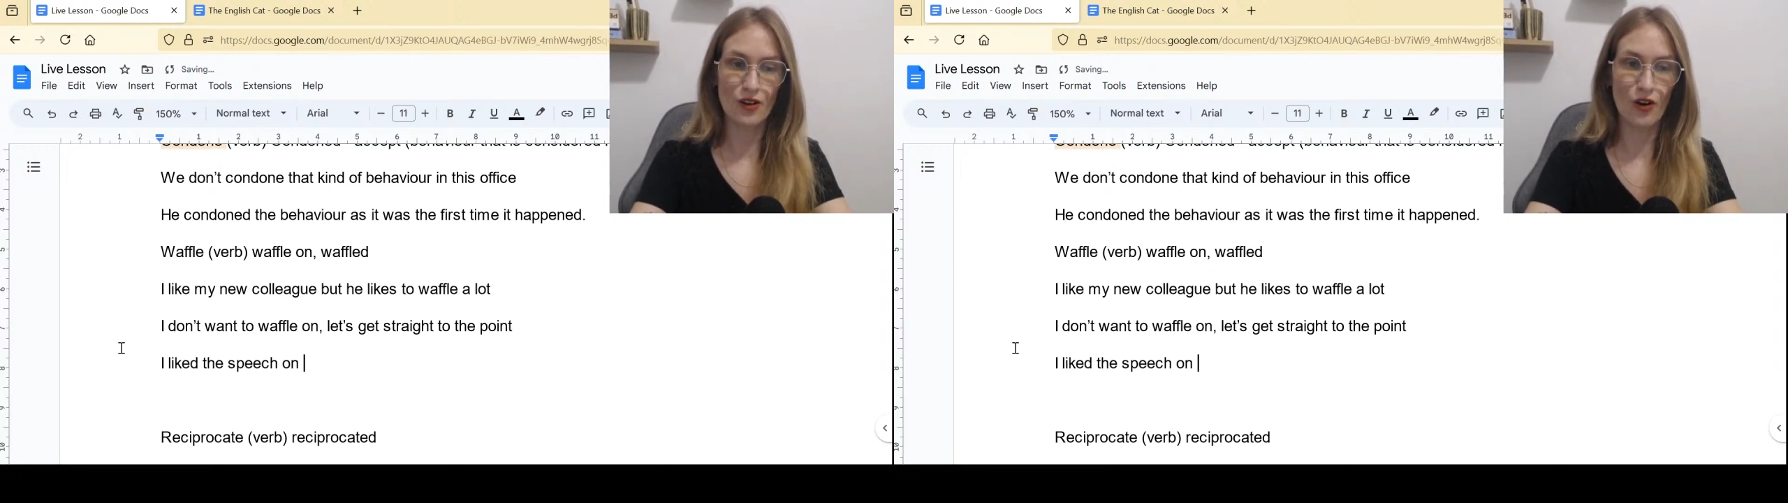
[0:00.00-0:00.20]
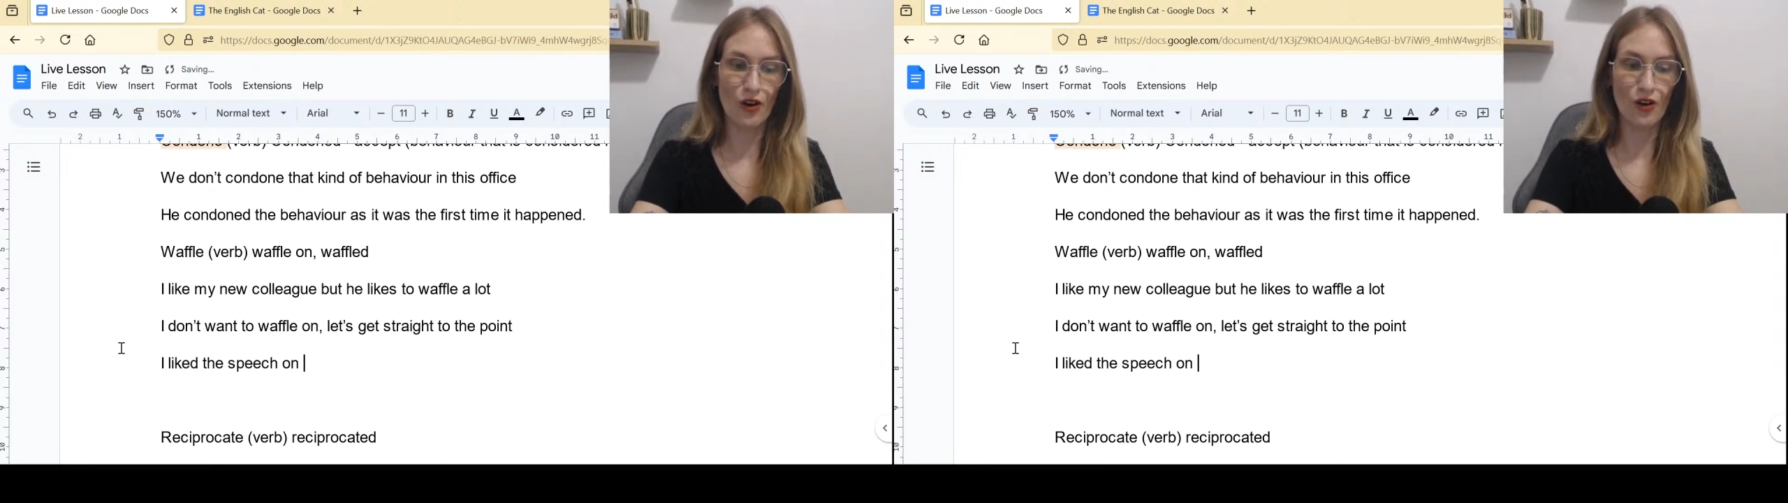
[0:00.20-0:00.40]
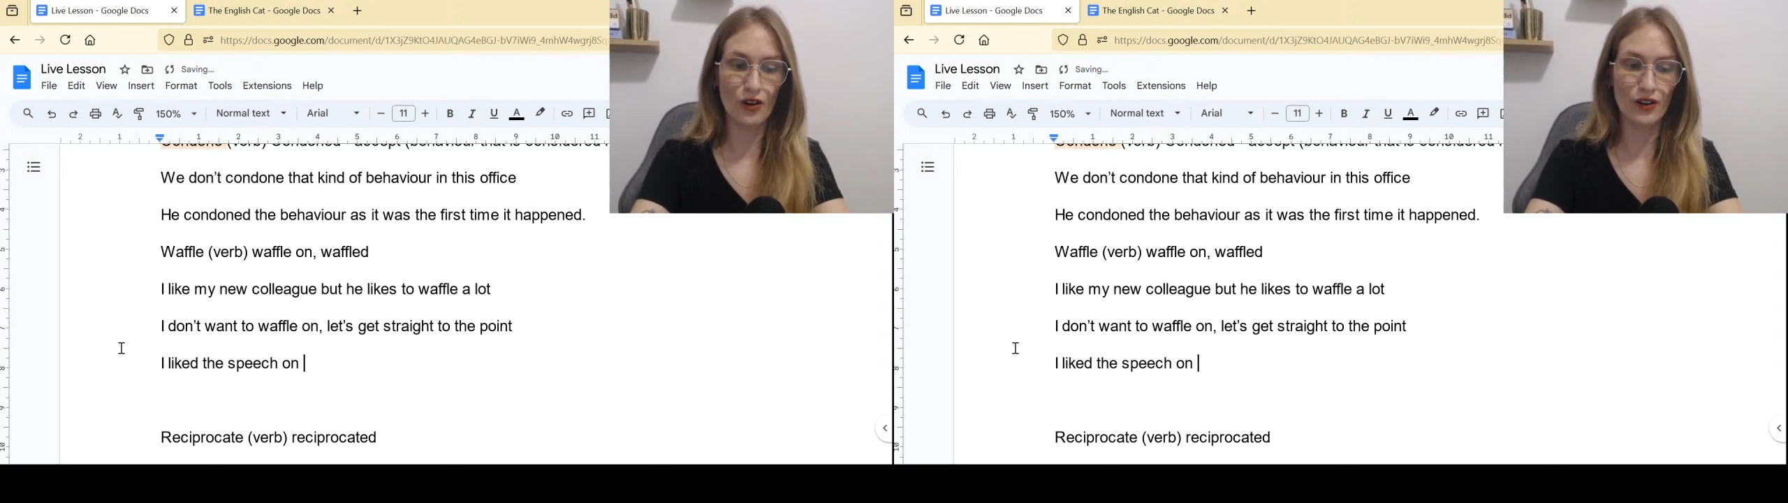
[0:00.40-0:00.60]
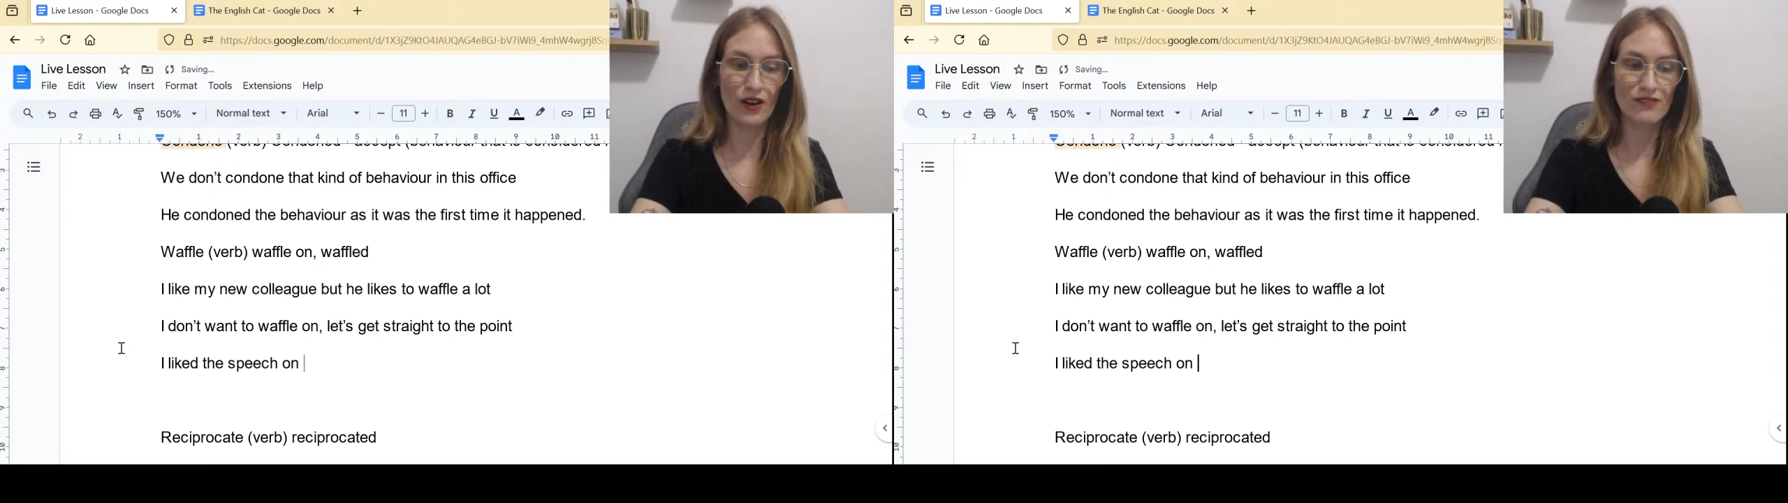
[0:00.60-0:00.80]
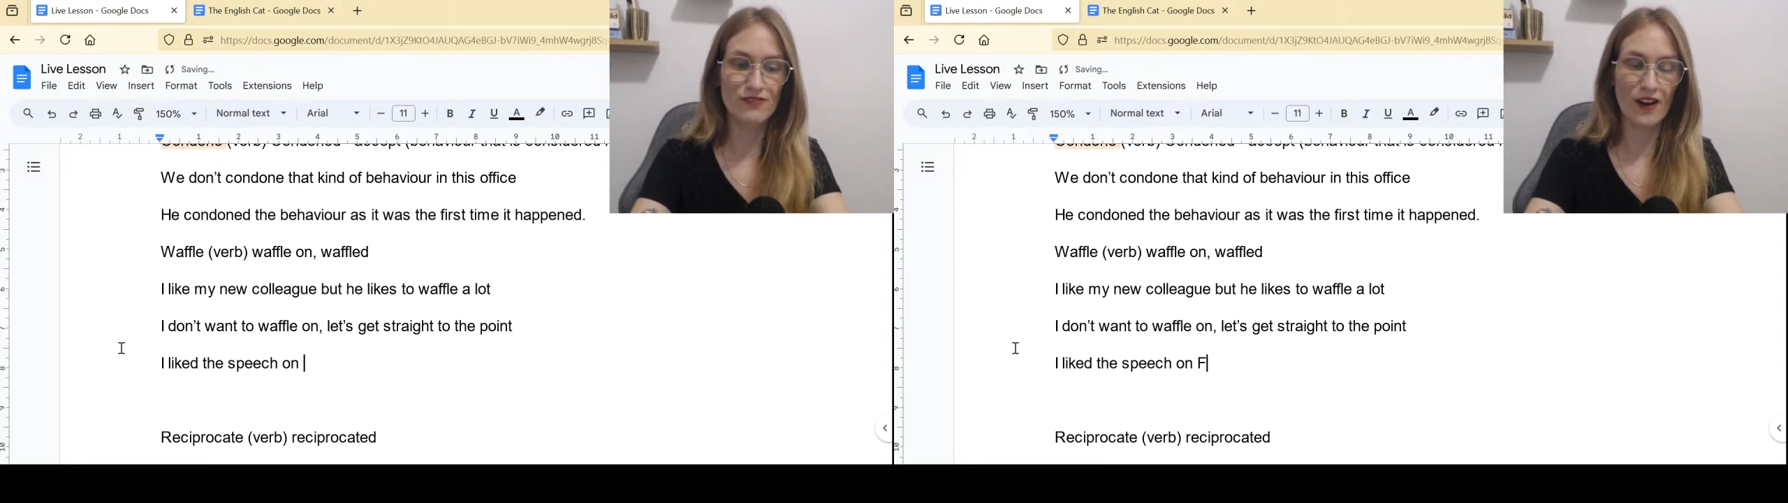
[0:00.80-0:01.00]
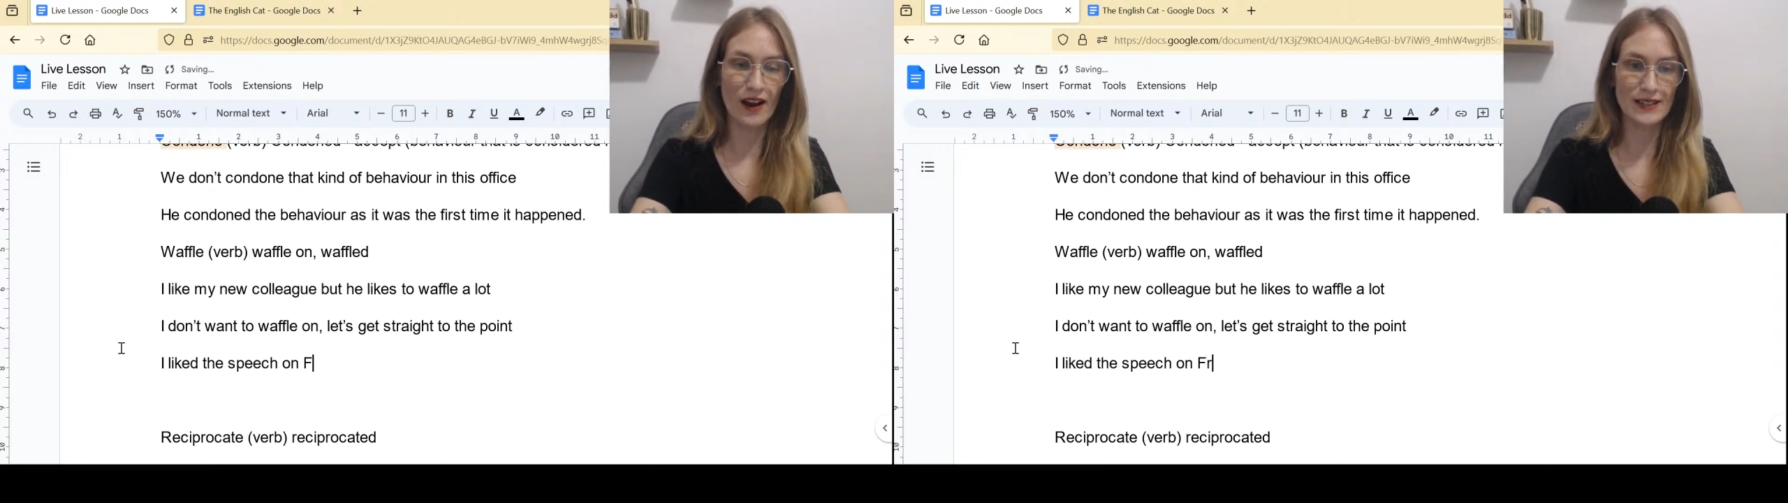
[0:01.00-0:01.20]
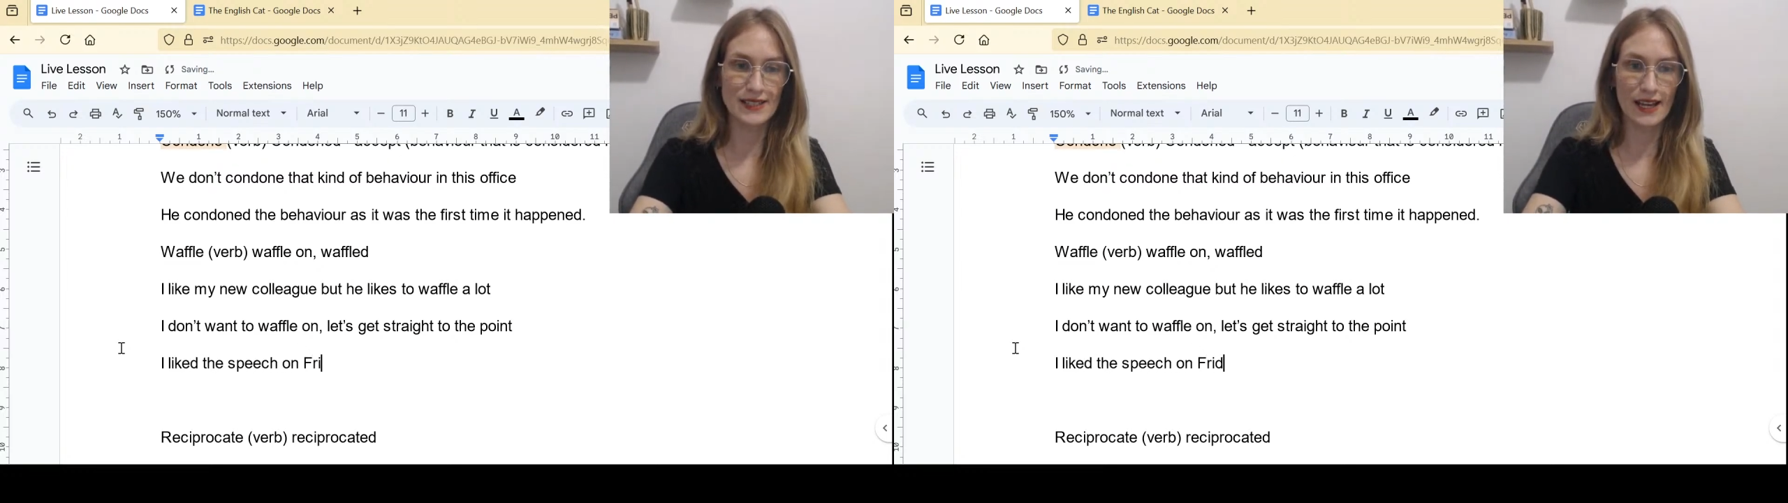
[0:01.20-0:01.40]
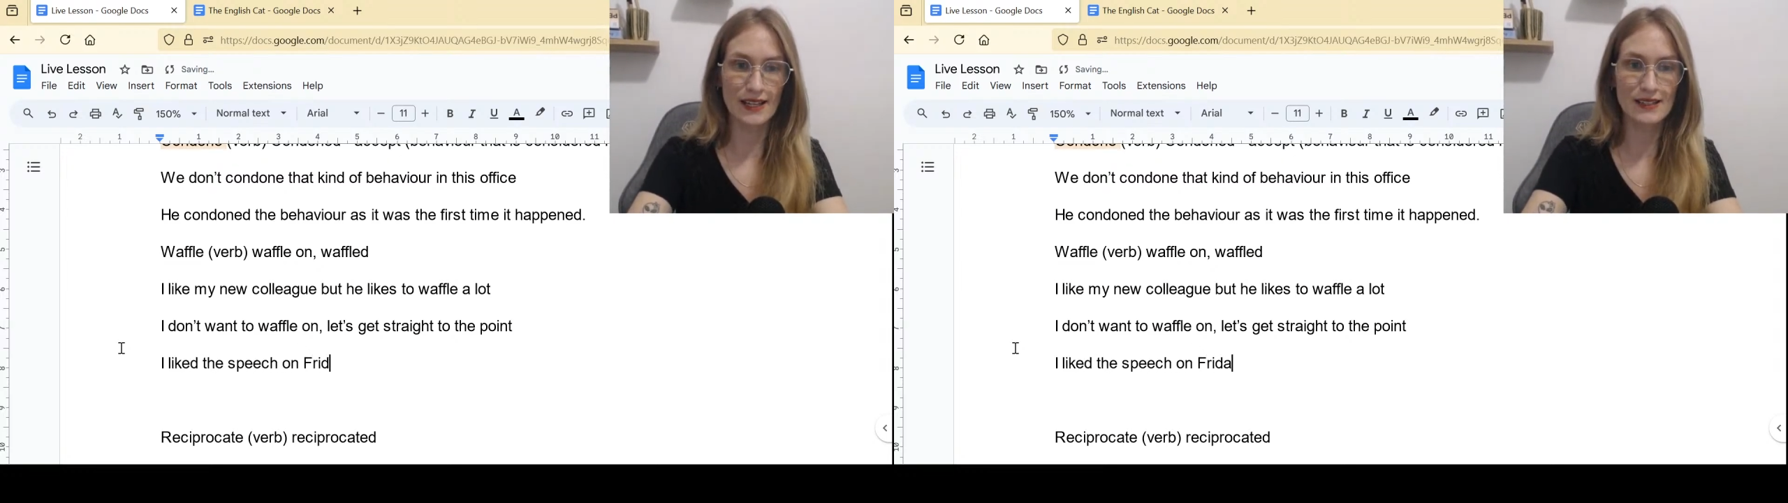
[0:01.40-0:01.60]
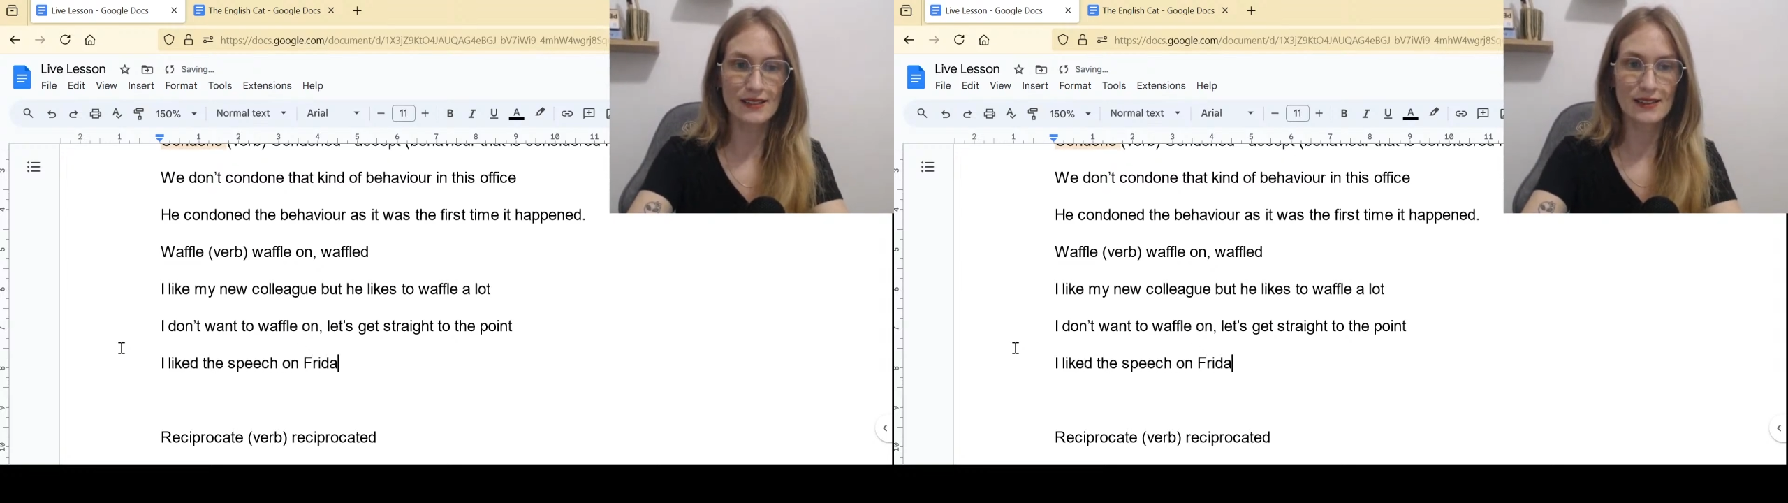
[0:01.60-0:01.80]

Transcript: on Friday,